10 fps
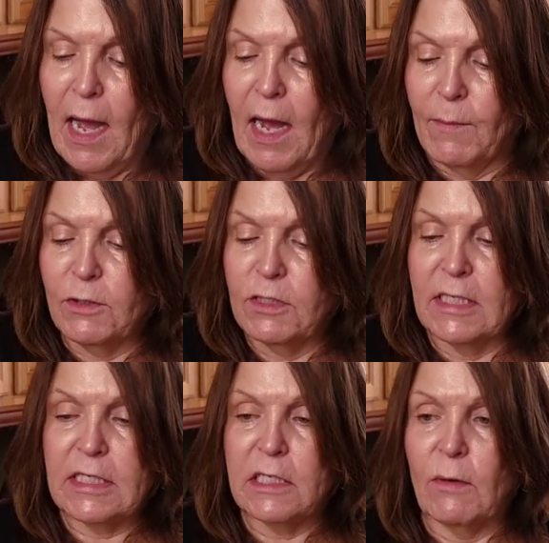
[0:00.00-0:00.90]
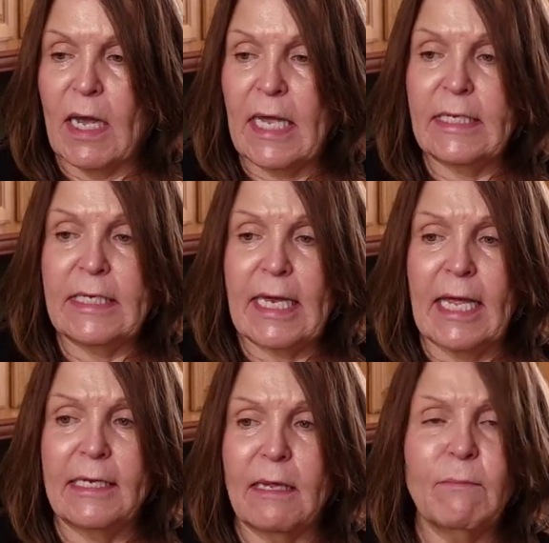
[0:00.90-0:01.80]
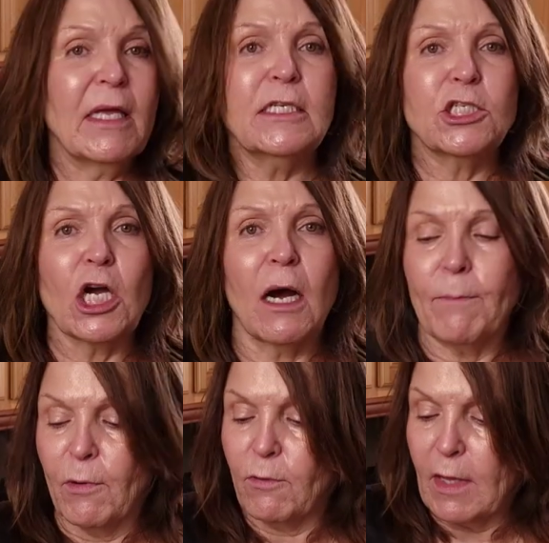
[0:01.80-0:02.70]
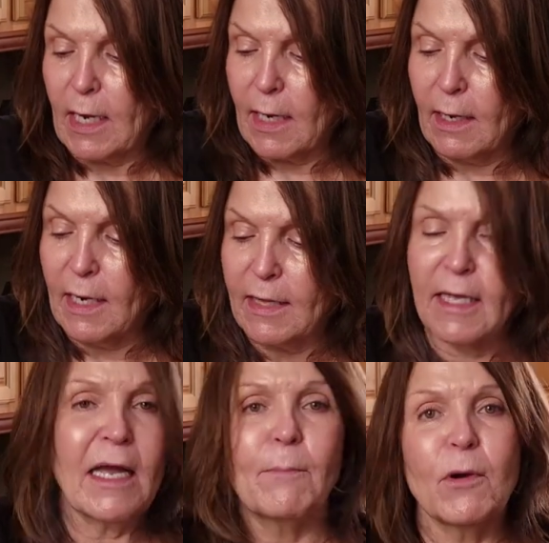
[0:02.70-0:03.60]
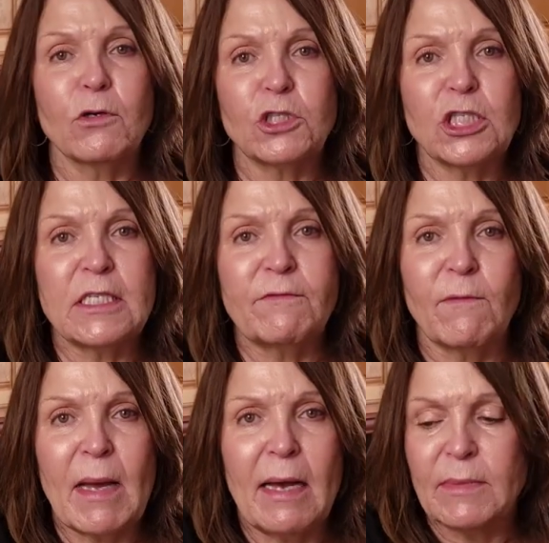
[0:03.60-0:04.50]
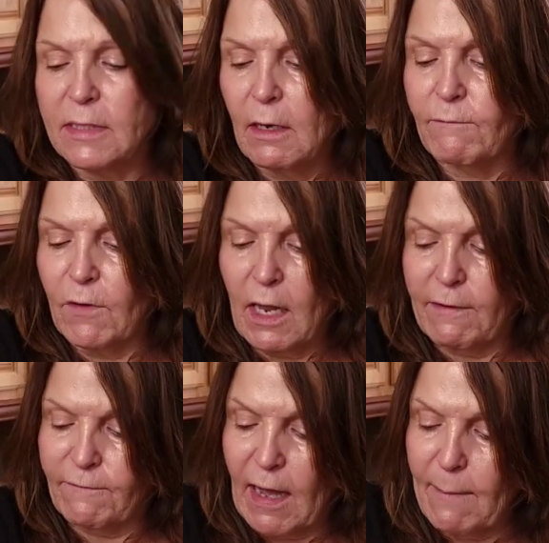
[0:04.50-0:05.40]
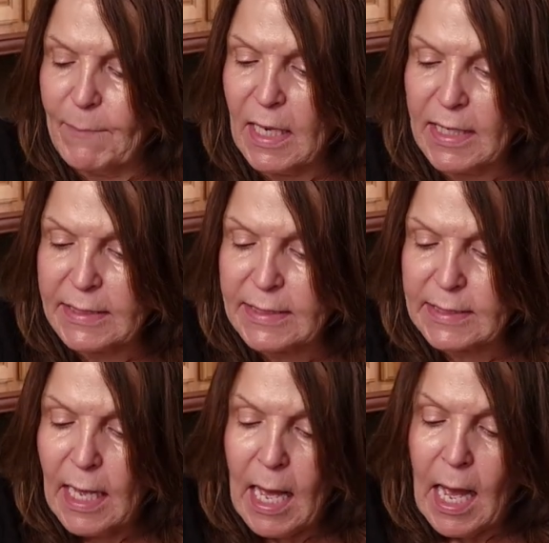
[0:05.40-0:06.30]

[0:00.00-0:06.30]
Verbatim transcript: I'm using this little handy dandy meat chopper that I got. I think I purchased it from Amazon for like five bucks.